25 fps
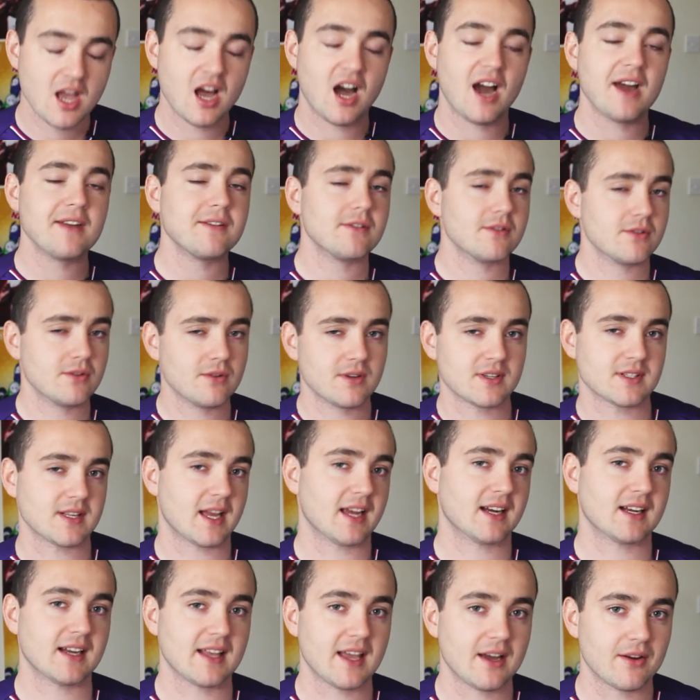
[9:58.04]
I don't know
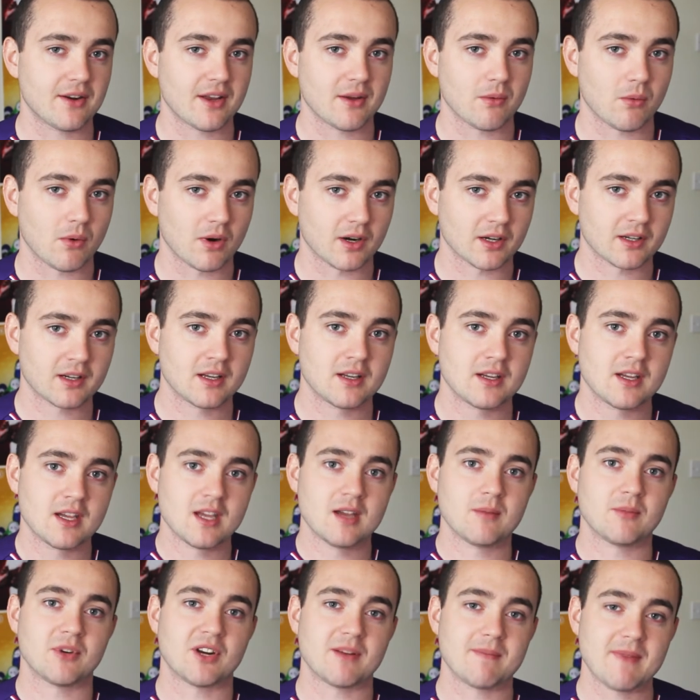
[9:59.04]
exactly how they work,
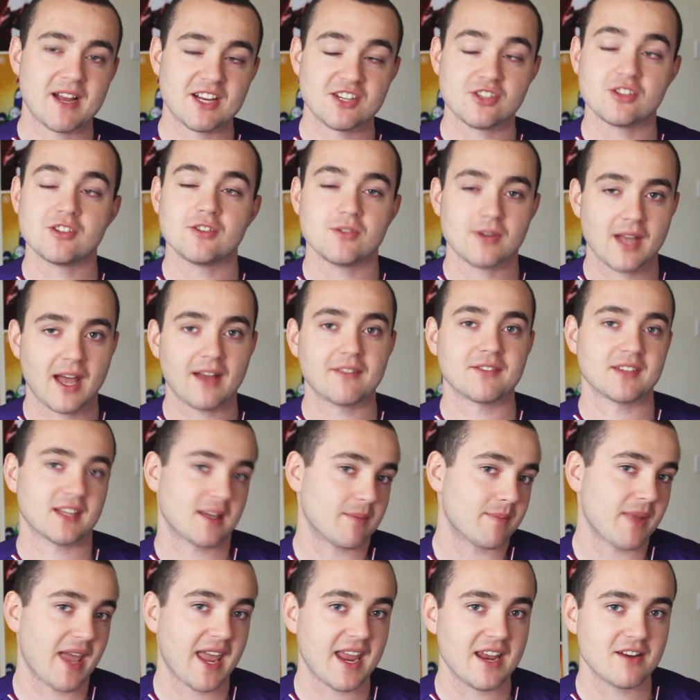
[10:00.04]
but I imagine you have to
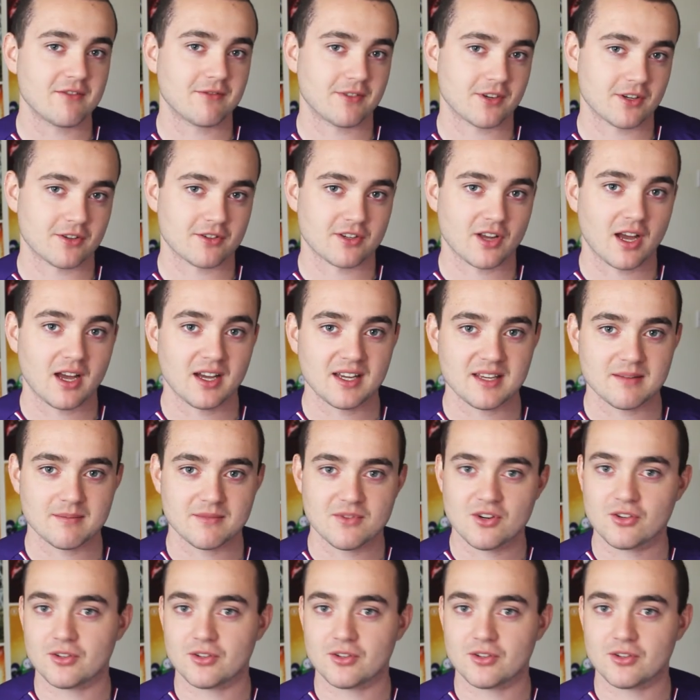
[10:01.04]
get paid for your time.